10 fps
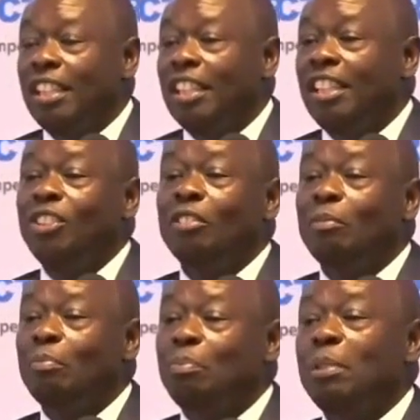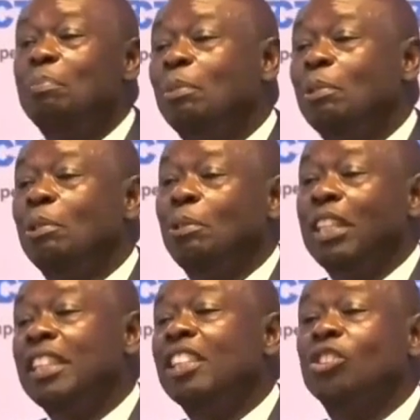you know, people were
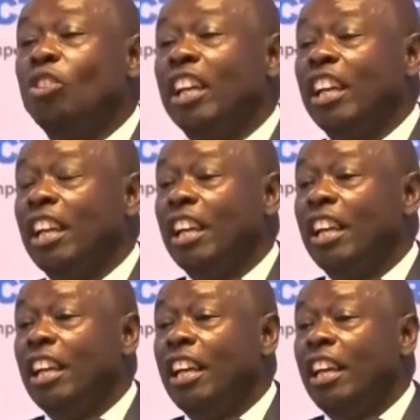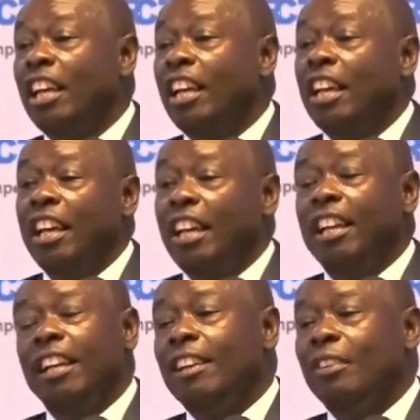just talking.
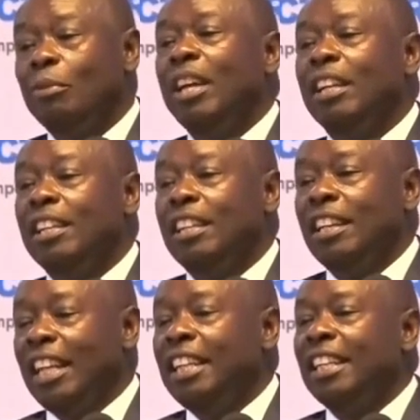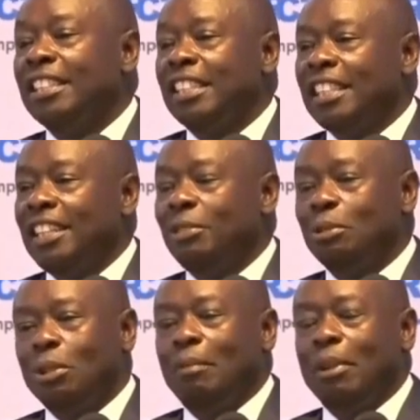And when Linus Gitahi, you
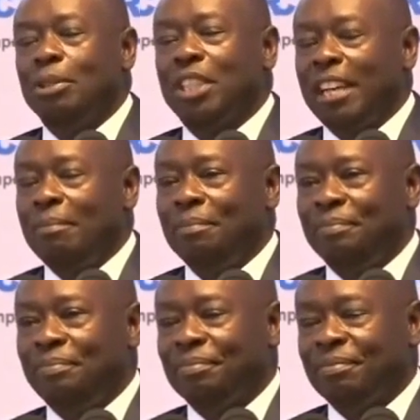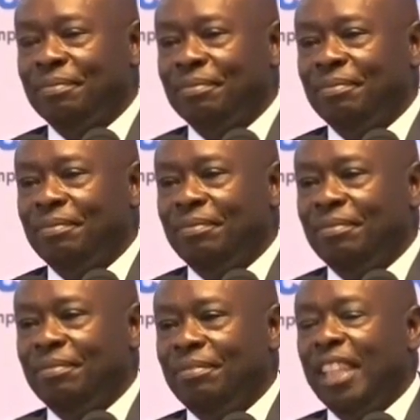talk about time,
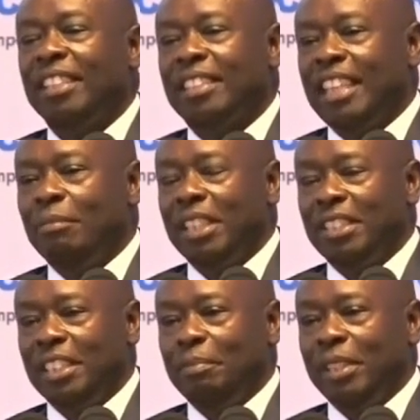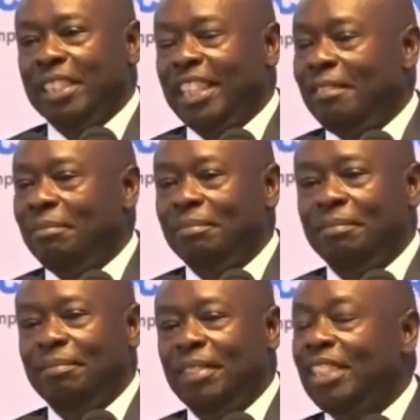that this government is keeping time.
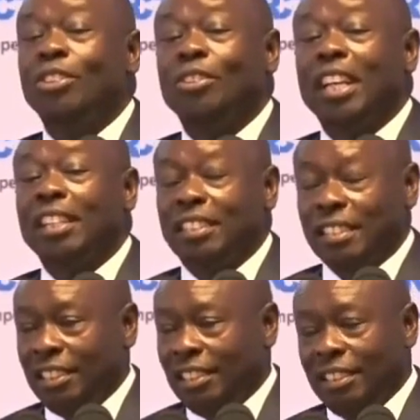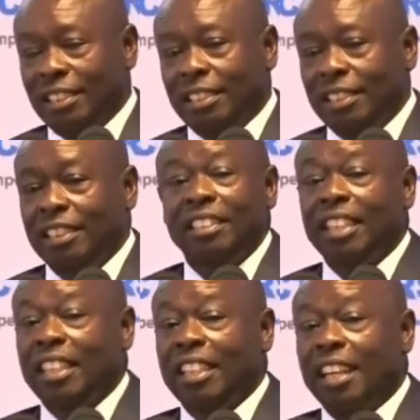It's not us. It's the
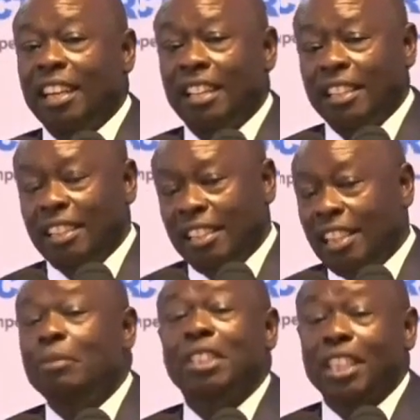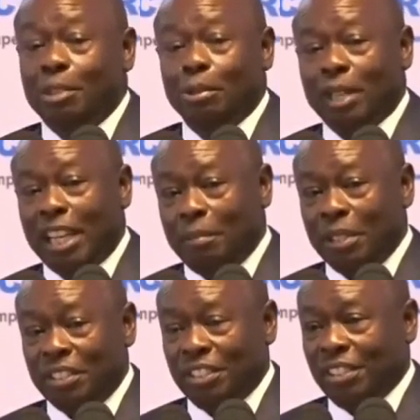leader. Let me tell you what
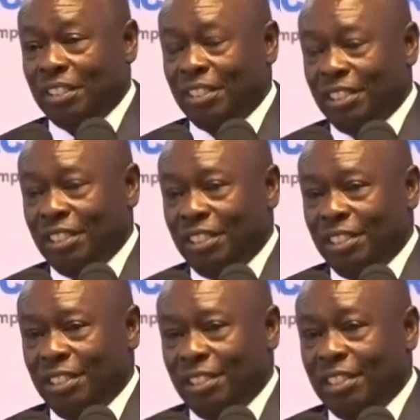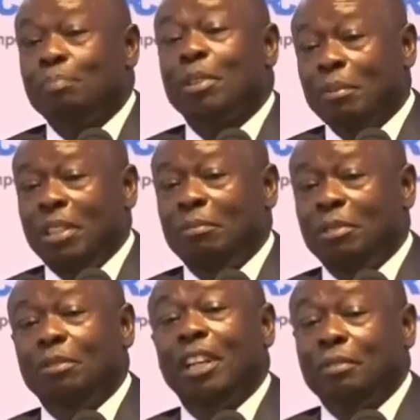happens. The problem
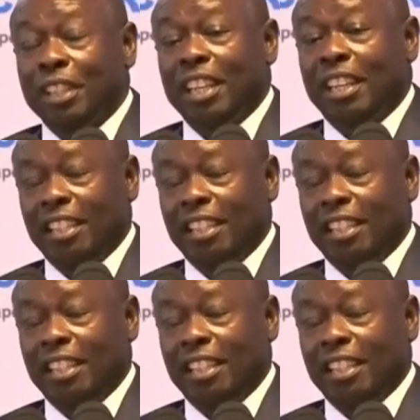of Africa